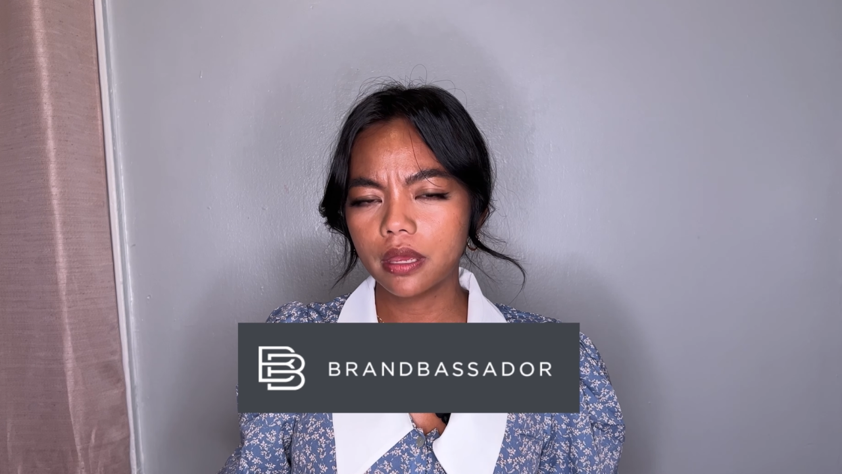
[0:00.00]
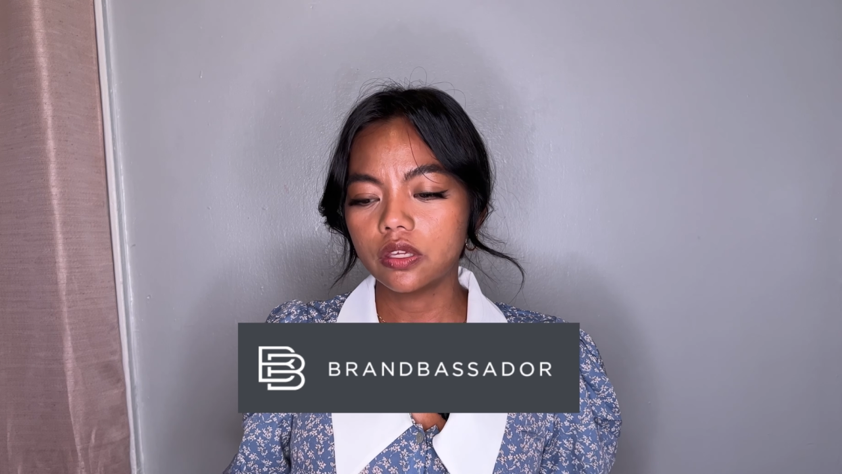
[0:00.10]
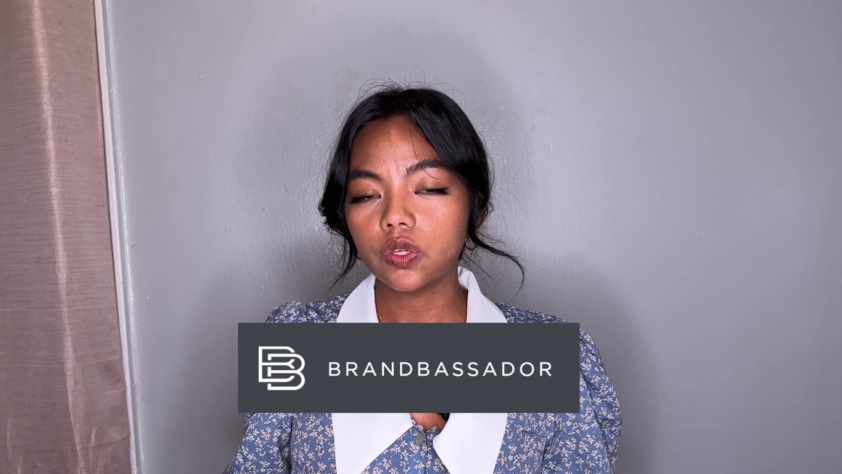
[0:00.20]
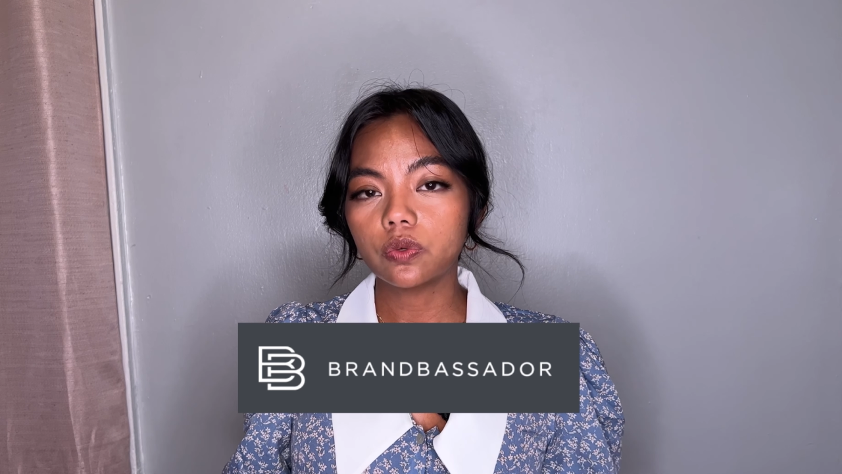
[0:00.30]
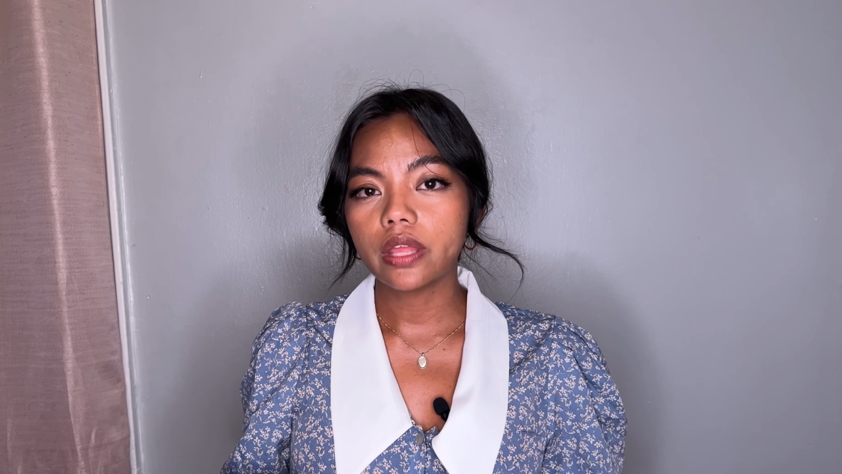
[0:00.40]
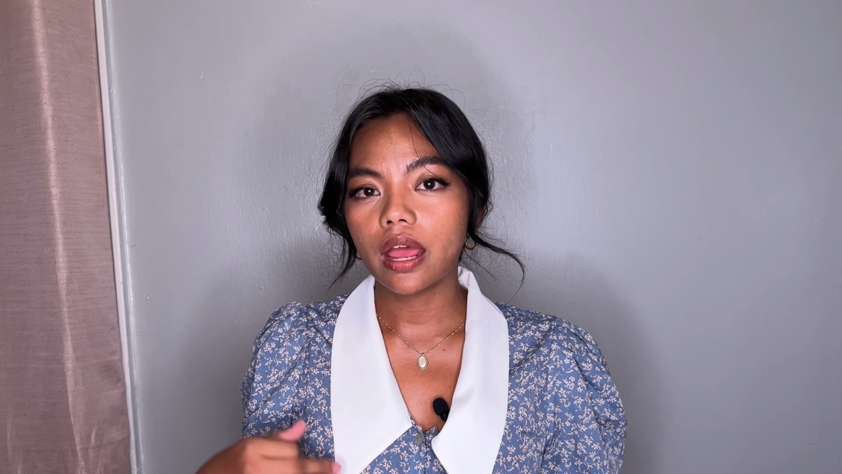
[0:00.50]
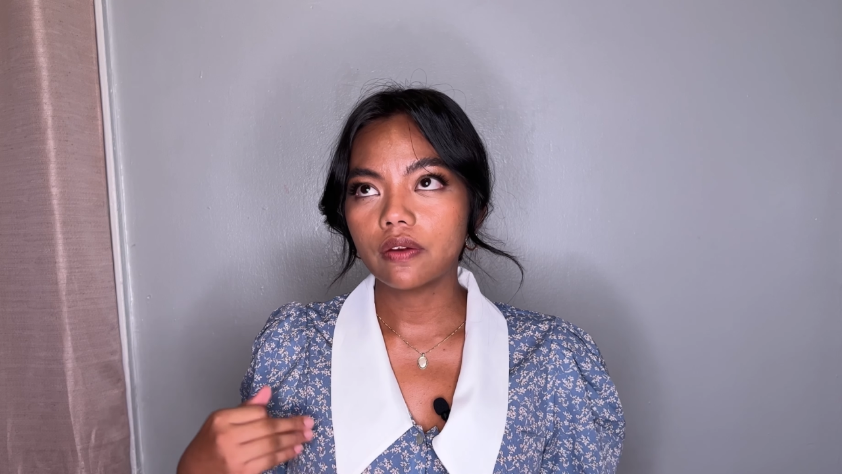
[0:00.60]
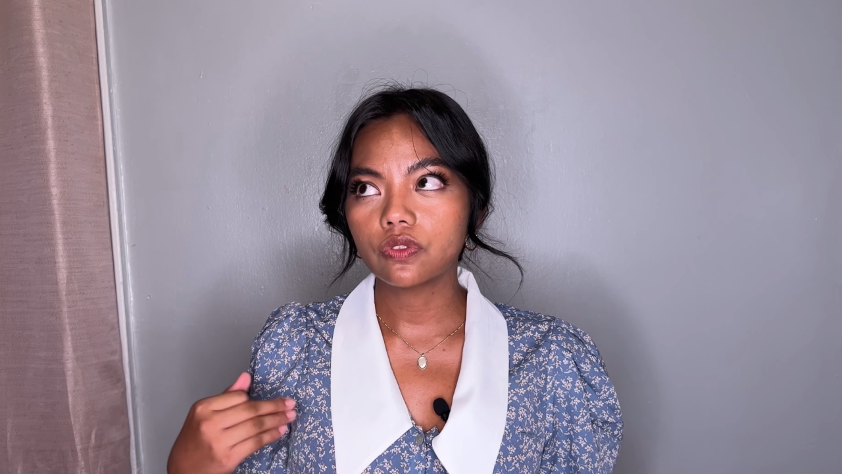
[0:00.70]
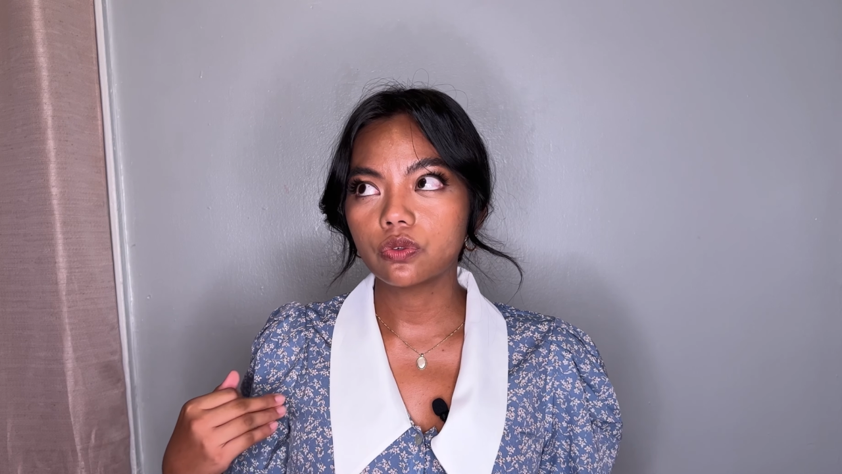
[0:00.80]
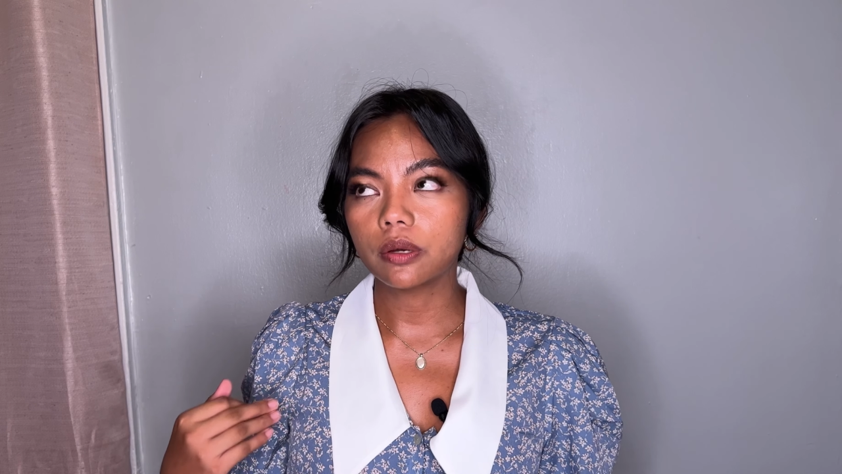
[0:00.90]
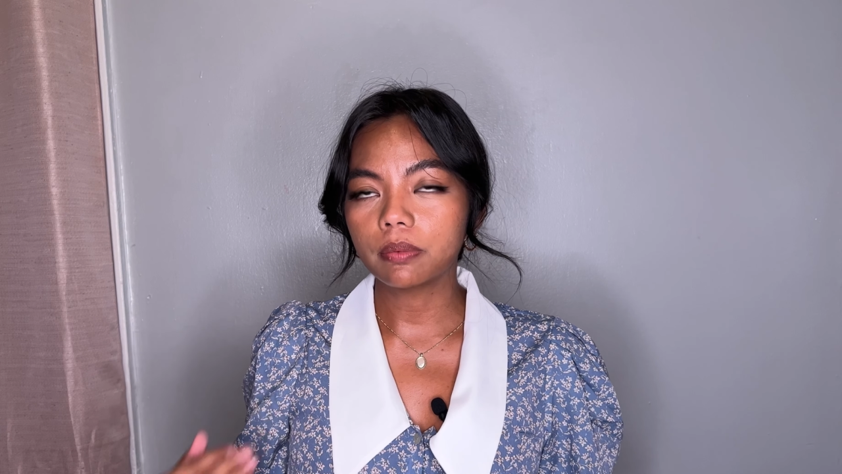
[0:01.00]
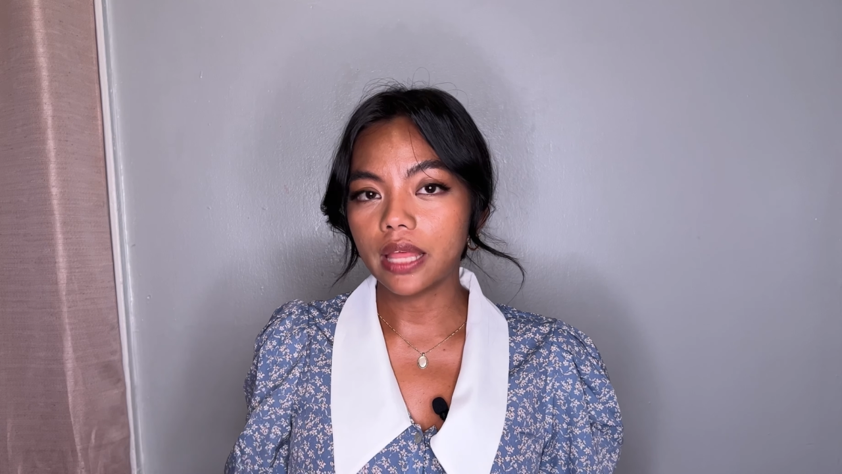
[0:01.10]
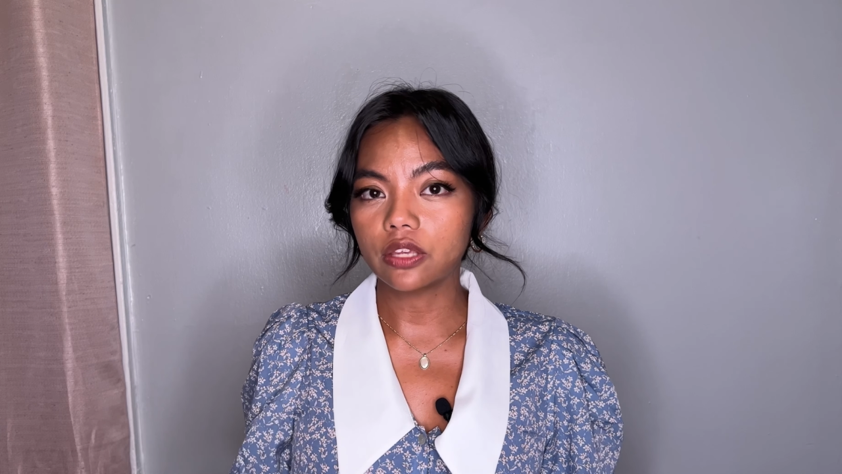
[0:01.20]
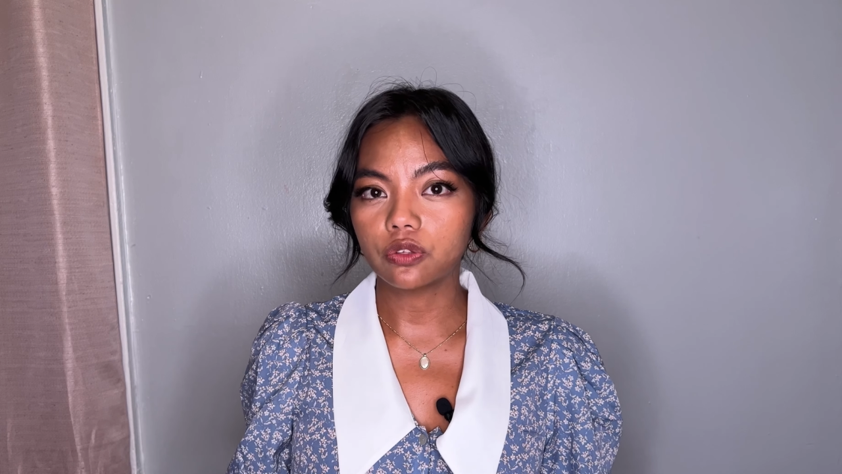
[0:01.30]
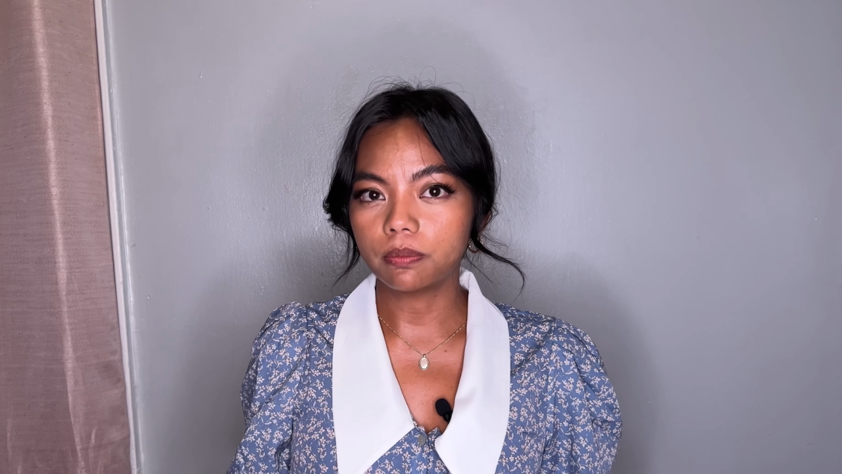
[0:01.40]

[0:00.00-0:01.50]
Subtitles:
You would have to apply to